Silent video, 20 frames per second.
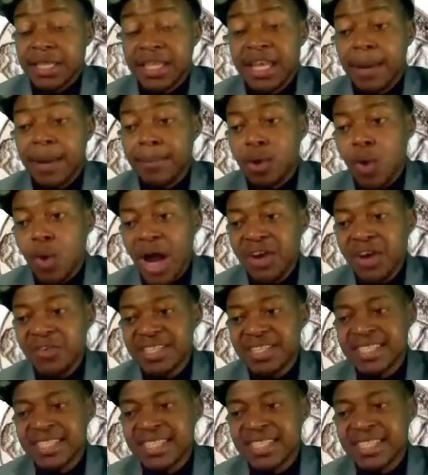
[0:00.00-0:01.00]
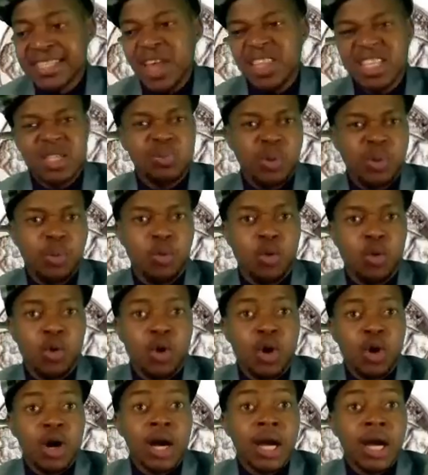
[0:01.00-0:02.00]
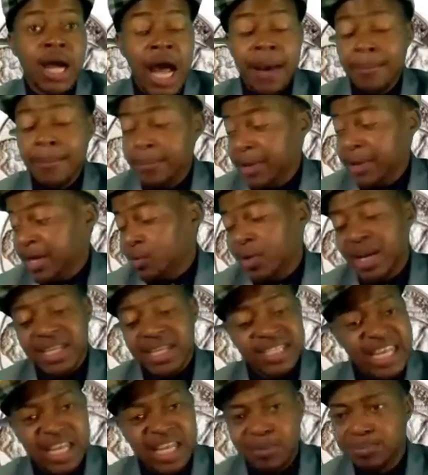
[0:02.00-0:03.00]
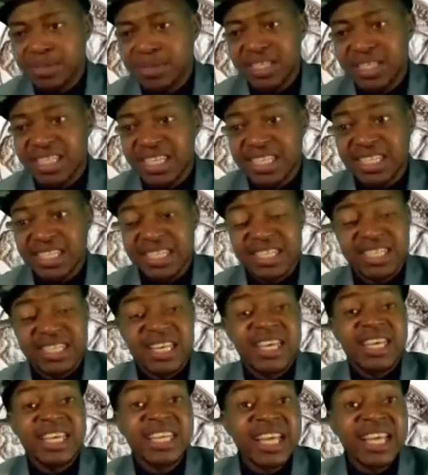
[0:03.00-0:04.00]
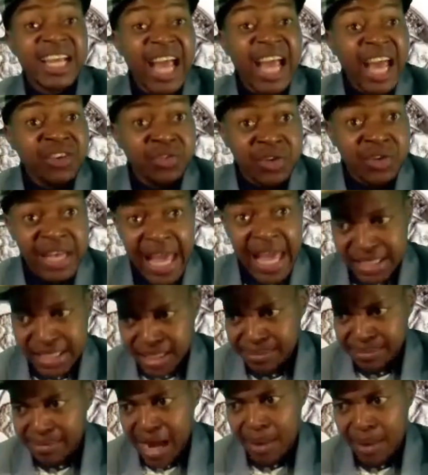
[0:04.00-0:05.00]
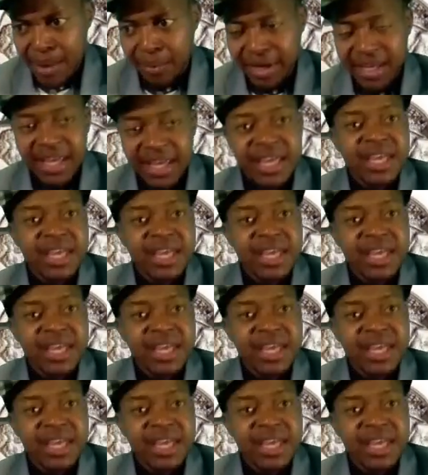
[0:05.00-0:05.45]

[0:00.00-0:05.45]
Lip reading: The number one reason why these people come and want to start businesses in a country like Zimbabwe,